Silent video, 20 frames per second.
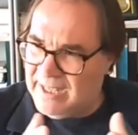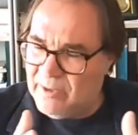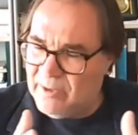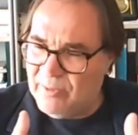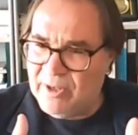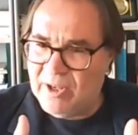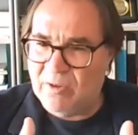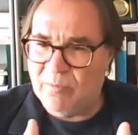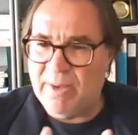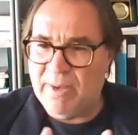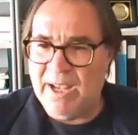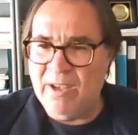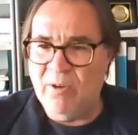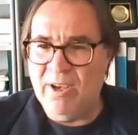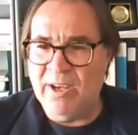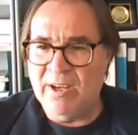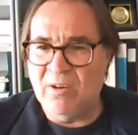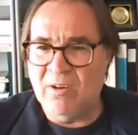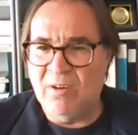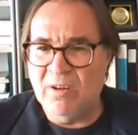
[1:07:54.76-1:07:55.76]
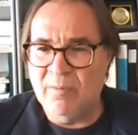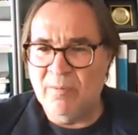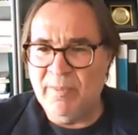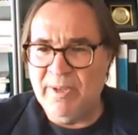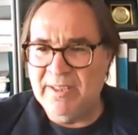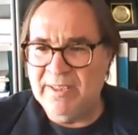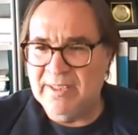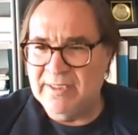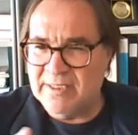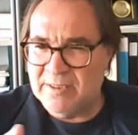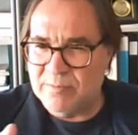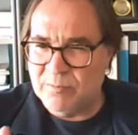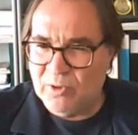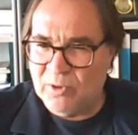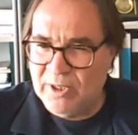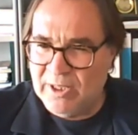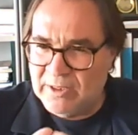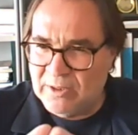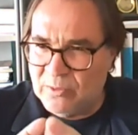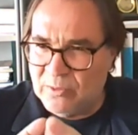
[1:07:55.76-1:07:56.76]
the area of bioeconomy that is
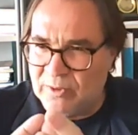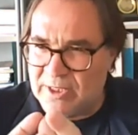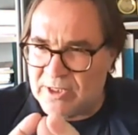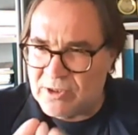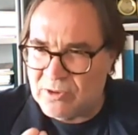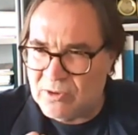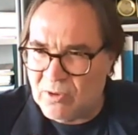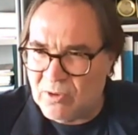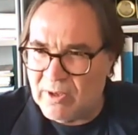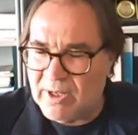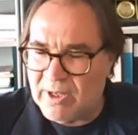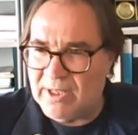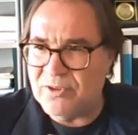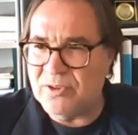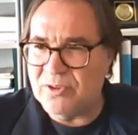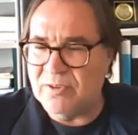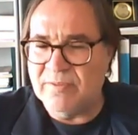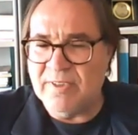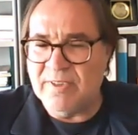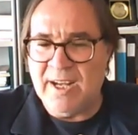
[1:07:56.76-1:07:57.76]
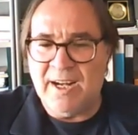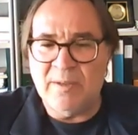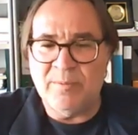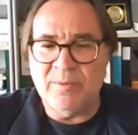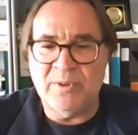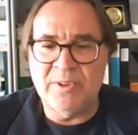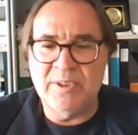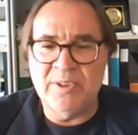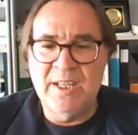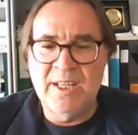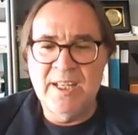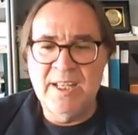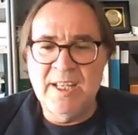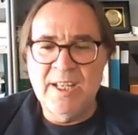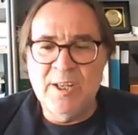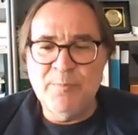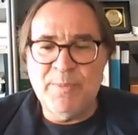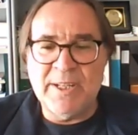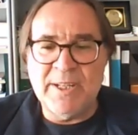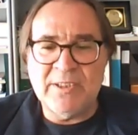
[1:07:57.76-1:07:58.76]
more related to the storage of carbon,
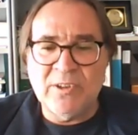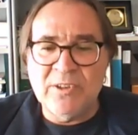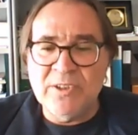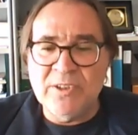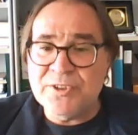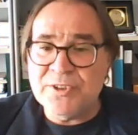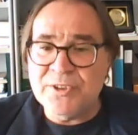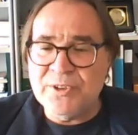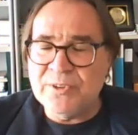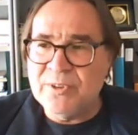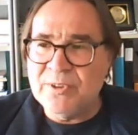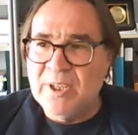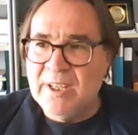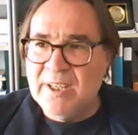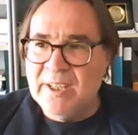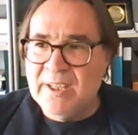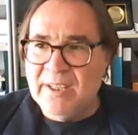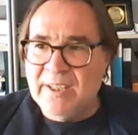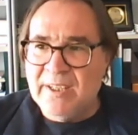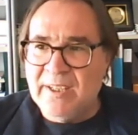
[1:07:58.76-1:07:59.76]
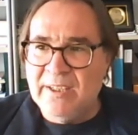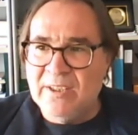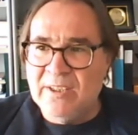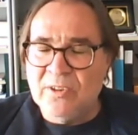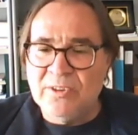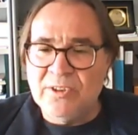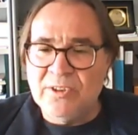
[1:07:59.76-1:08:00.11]
but also in